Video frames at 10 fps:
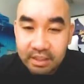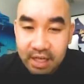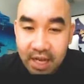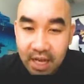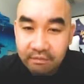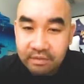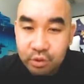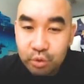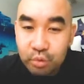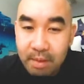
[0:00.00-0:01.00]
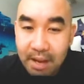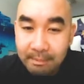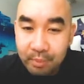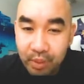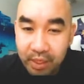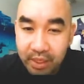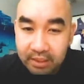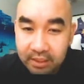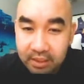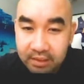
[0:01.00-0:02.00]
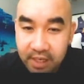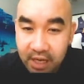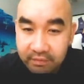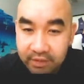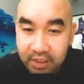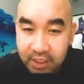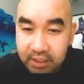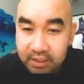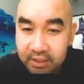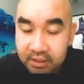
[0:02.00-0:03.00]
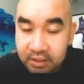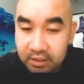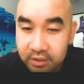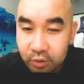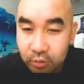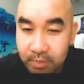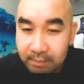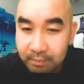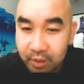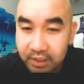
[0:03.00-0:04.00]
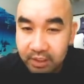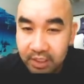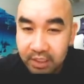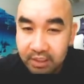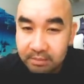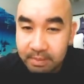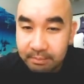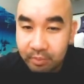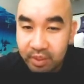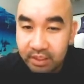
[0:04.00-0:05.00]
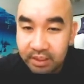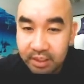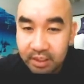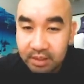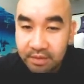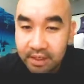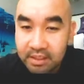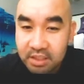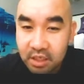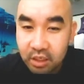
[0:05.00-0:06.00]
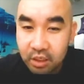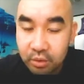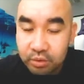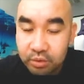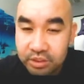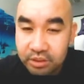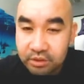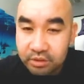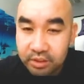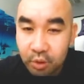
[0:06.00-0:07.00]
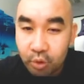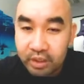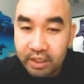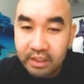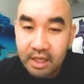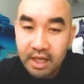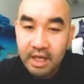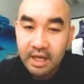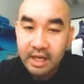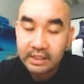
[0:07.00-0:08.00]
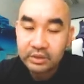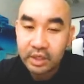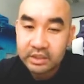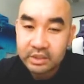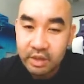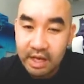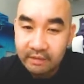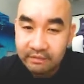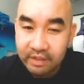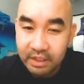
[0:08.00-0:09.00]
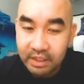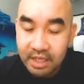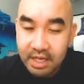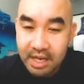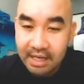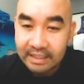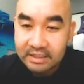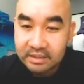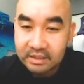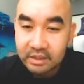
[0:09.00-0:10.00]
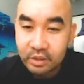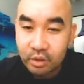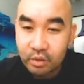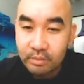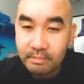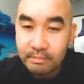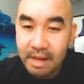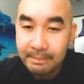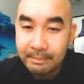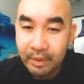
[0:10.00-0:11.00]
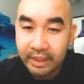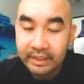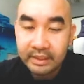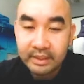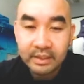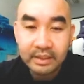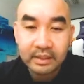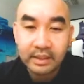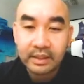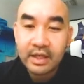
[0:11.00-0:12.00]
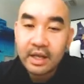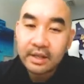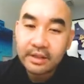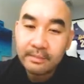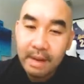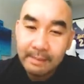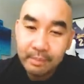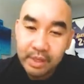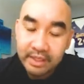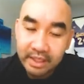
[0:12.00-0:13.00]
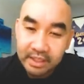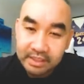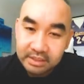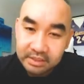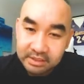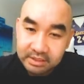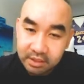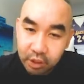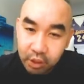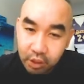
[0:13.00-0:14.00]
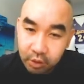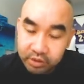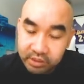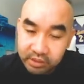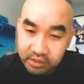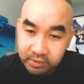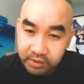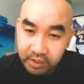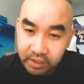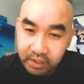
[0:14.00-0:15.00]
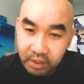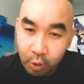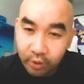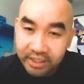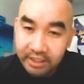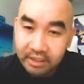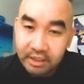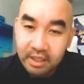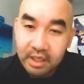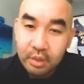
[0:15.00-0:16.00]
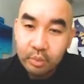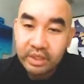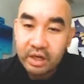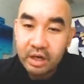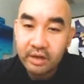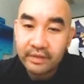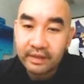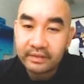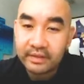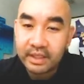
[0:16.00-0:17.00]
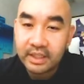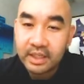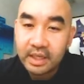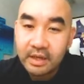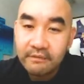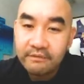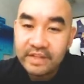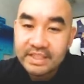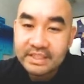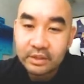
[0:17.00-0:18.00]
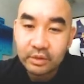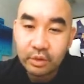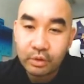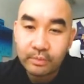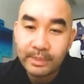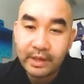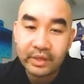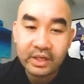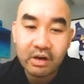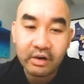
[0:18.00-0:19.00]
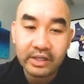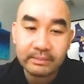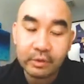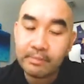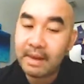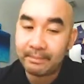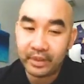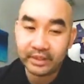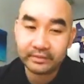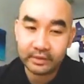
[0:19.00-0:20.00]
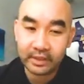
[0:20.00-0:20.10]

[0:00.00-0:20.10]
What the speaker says: have two membranes. They have the internal membrane, the inner membrane that is closer to the organ. And you also have the external membrane. Okay? The membrane that is closest to the organ, we call that the visceral pericardium or membrane, right?